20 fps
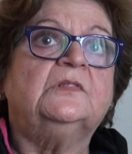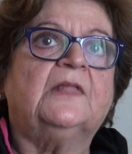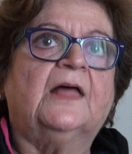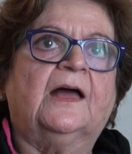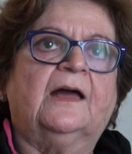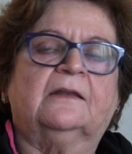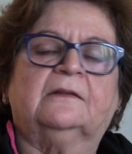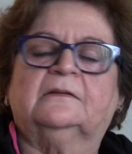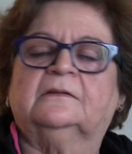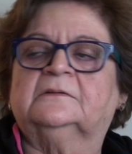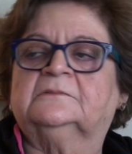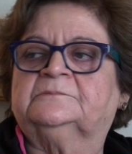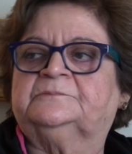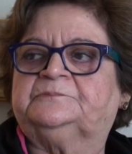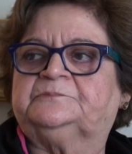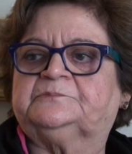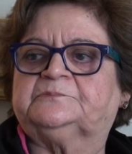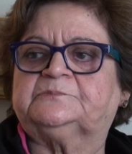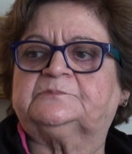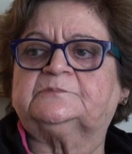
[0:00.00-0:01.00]
own that.
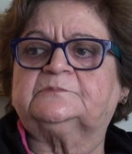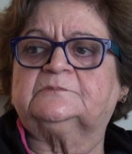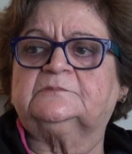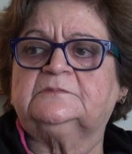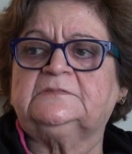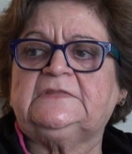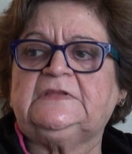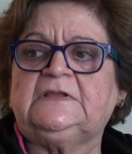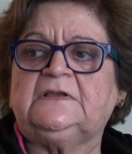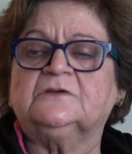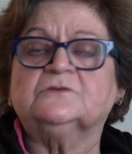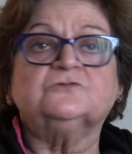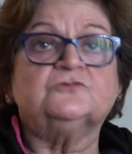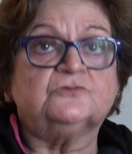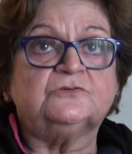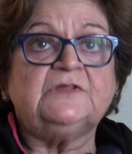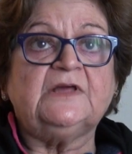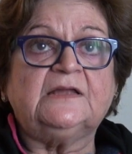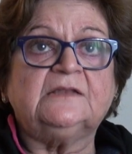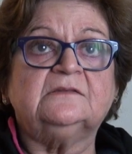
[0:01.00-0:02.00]

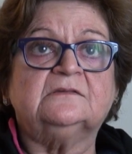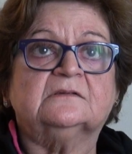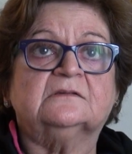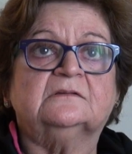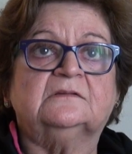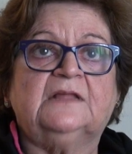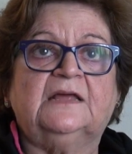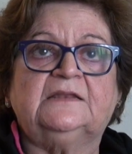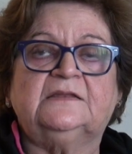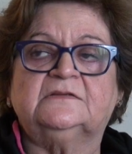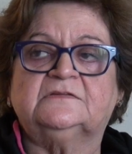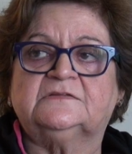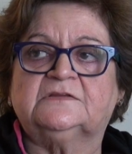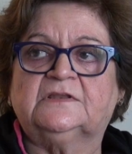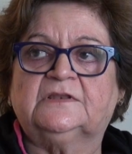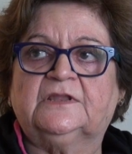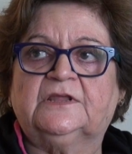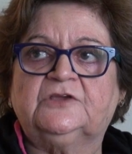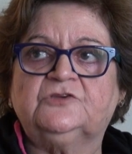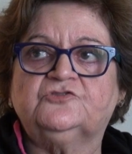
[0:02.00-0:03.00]
So that
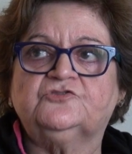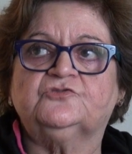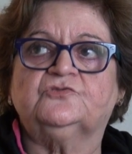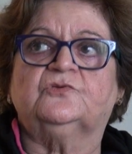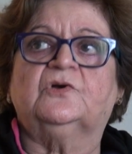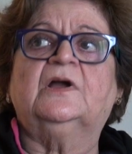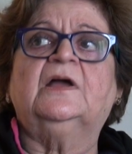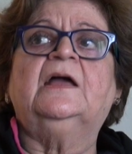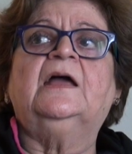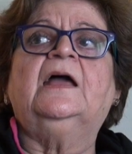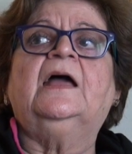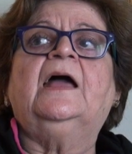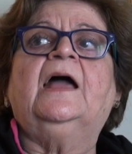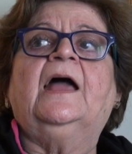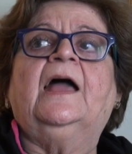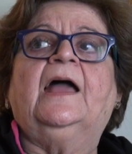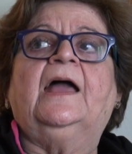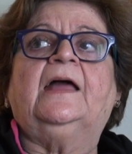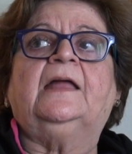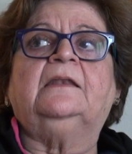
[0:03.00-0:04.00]
is an issue.
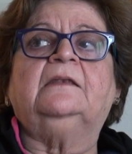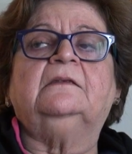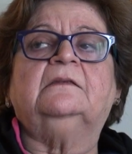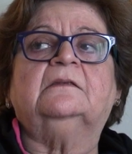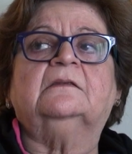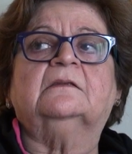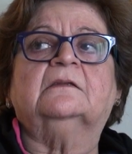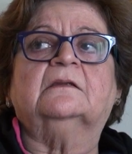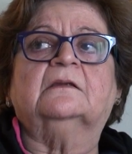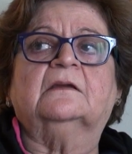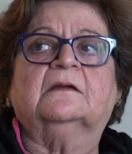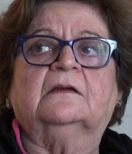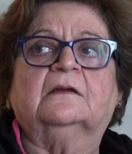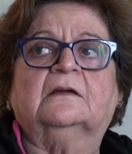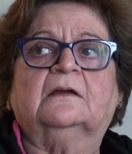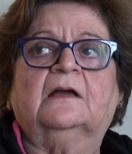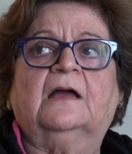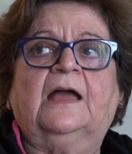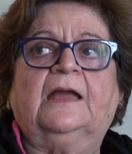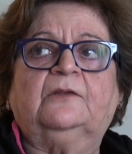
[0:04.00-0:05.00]
And
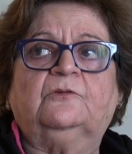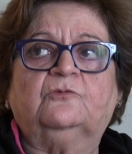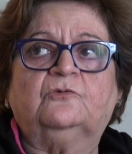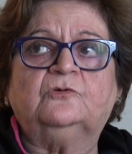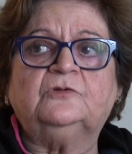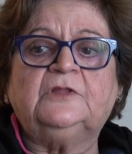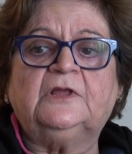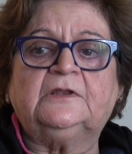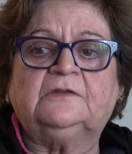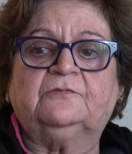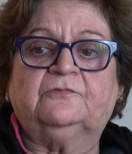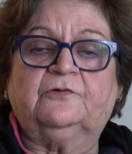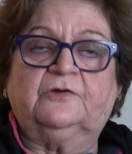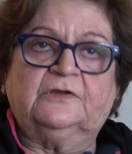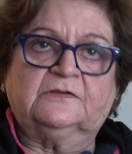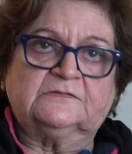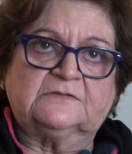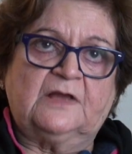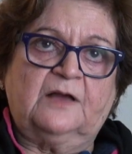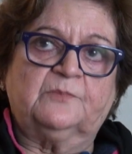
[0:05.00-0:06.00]
I know that,
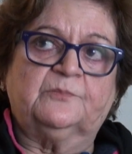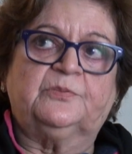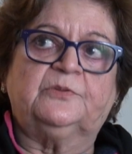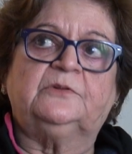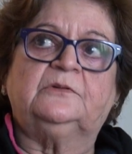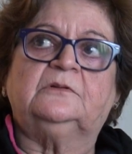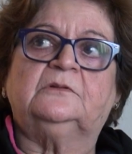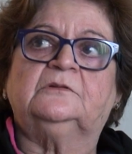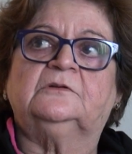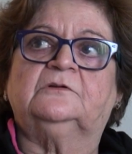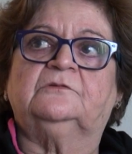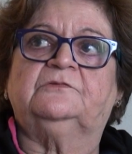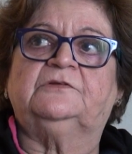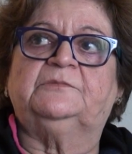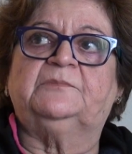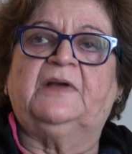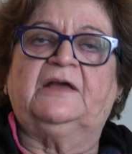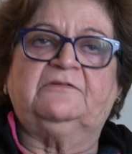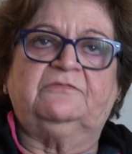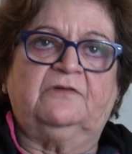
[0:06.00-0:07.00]
for example,
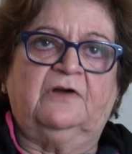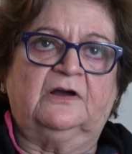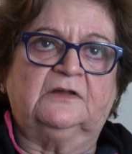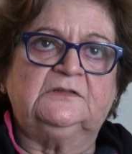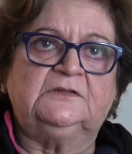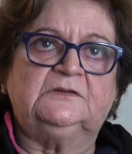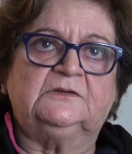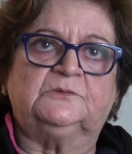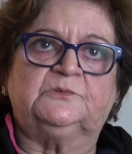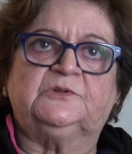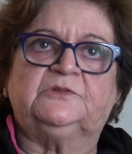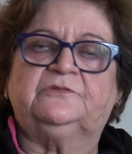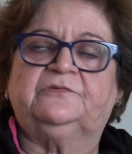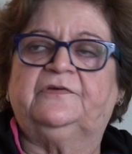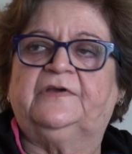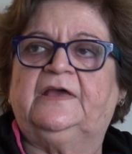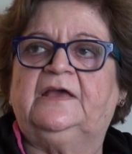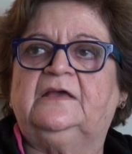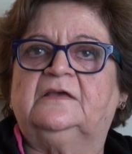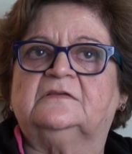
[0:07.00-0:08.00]
with my father,
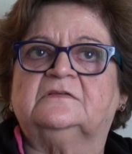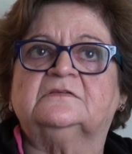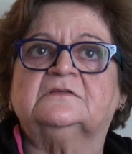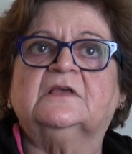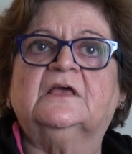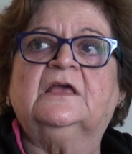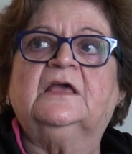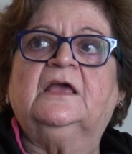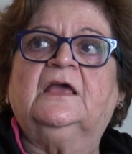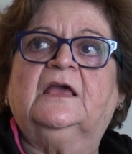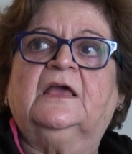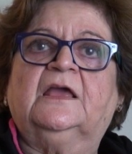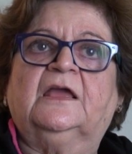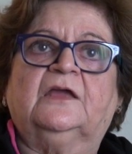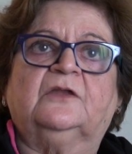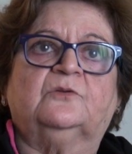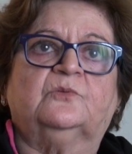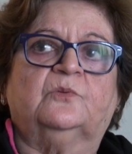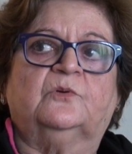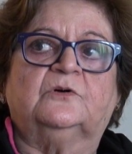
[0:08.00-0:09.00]
with Faiz,
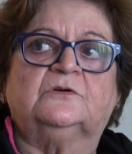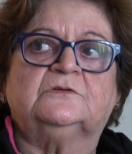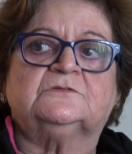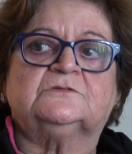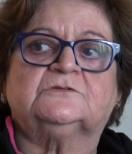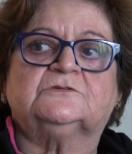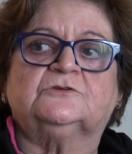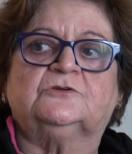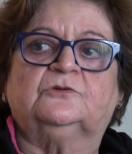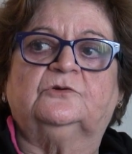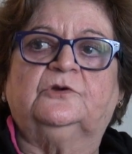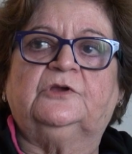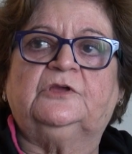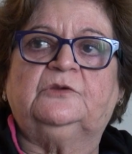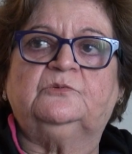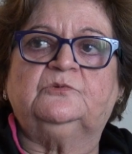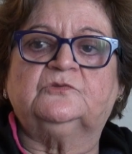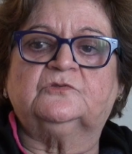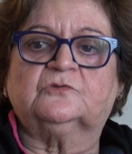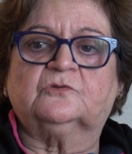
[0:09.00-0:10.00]
it was,
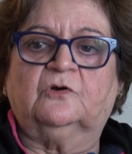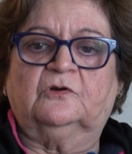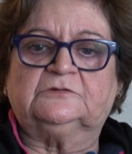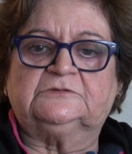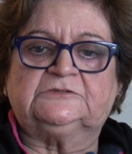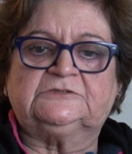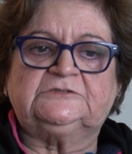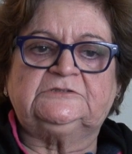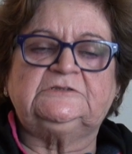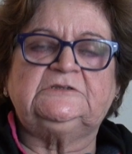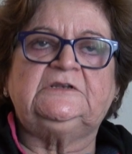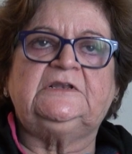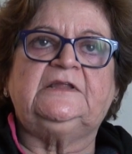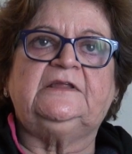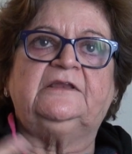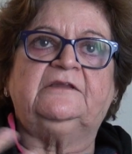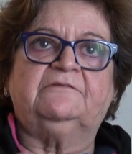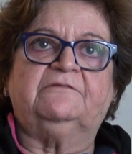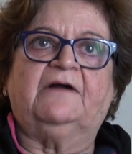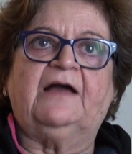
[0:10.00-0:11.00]
he was
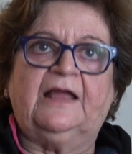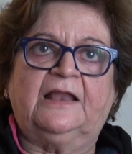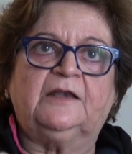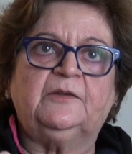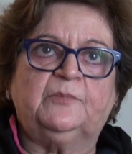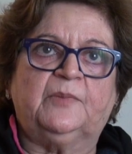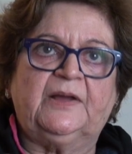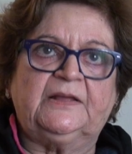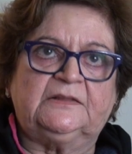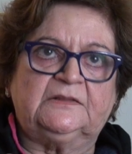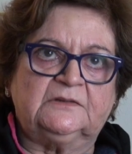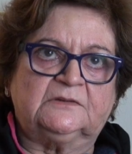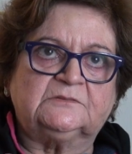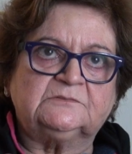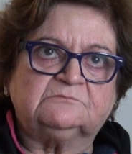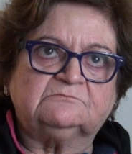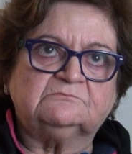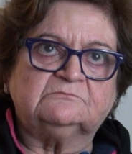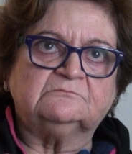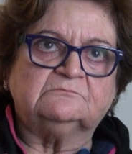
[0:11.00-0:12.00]
constantly reviled by
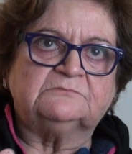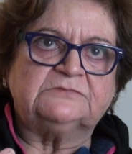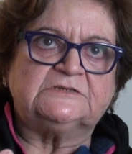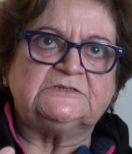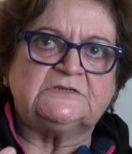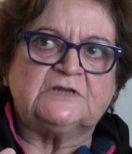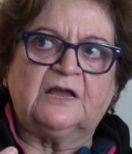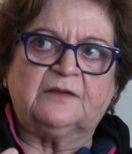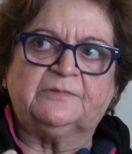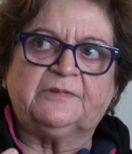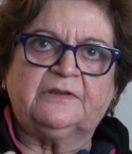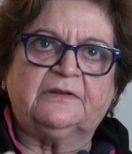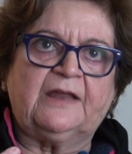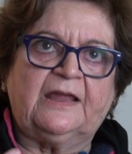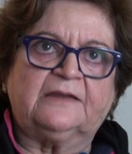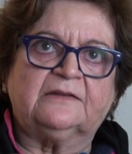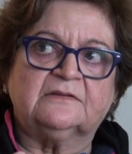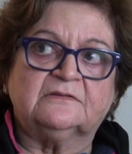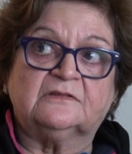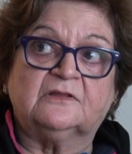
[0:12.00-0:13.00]
the Punjabi
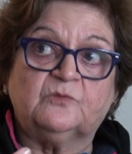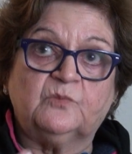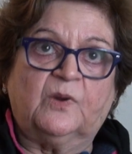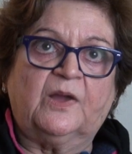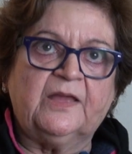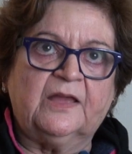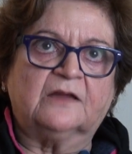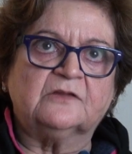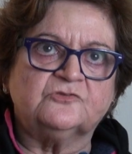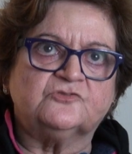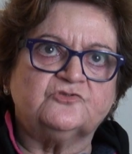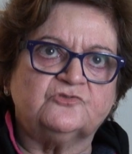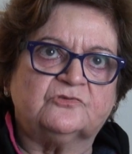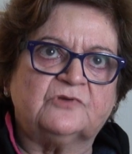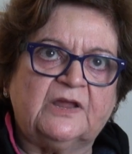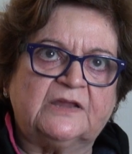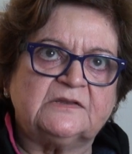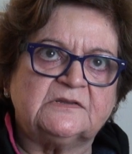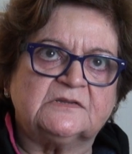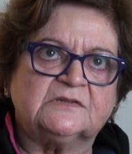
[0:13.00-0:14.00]
writers that why aren't
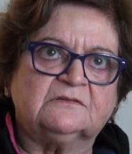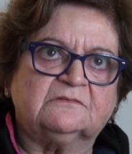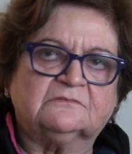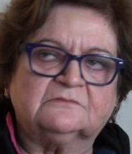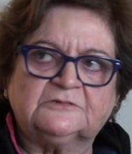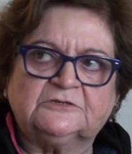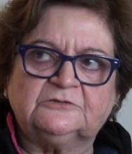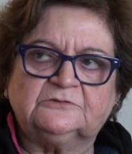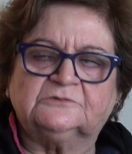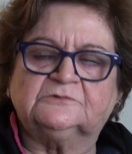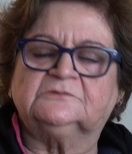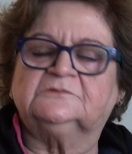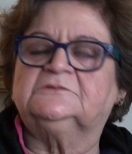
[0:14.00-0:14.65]
you writing,